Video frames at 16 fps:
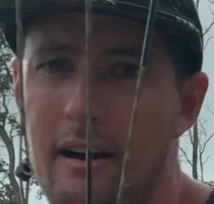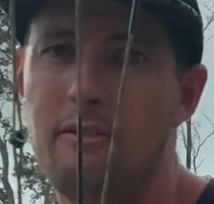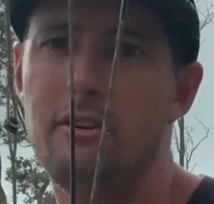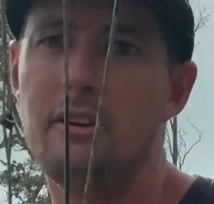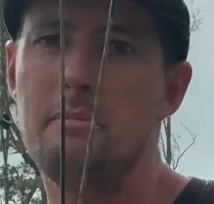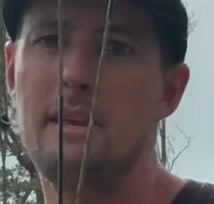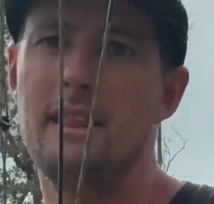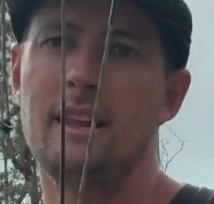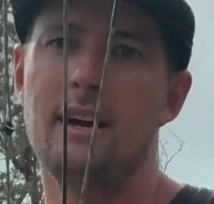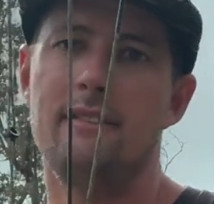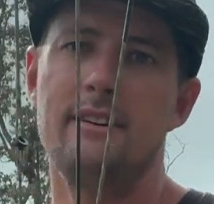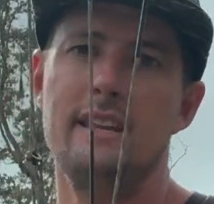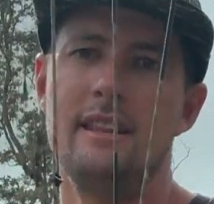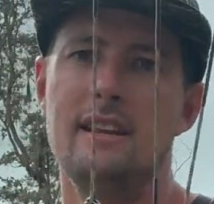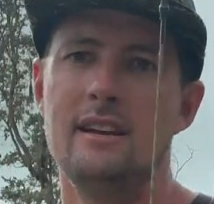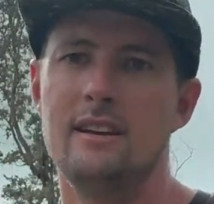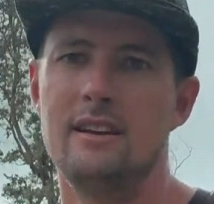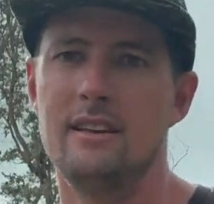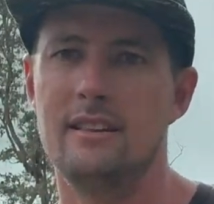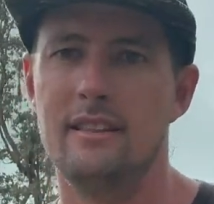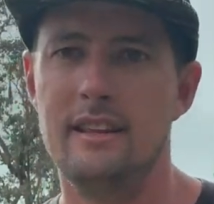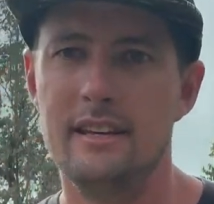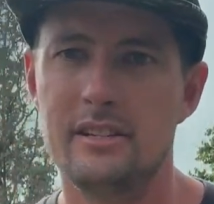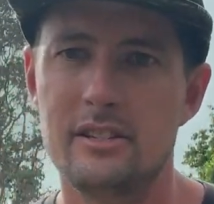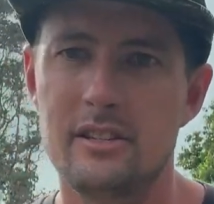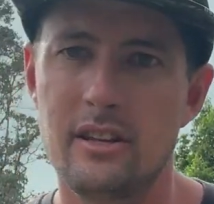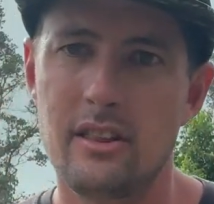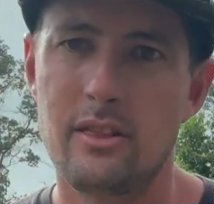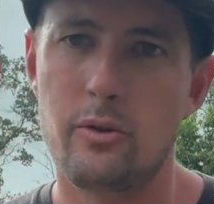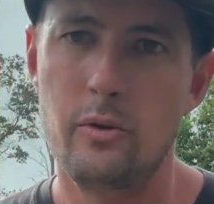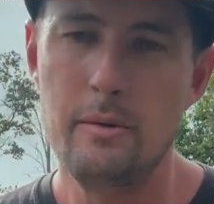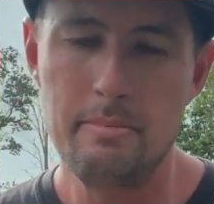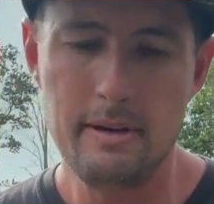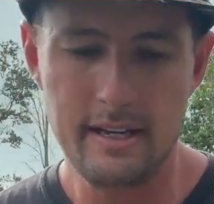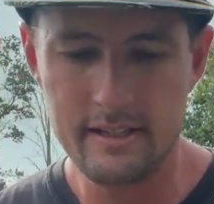really been loving this 3-pin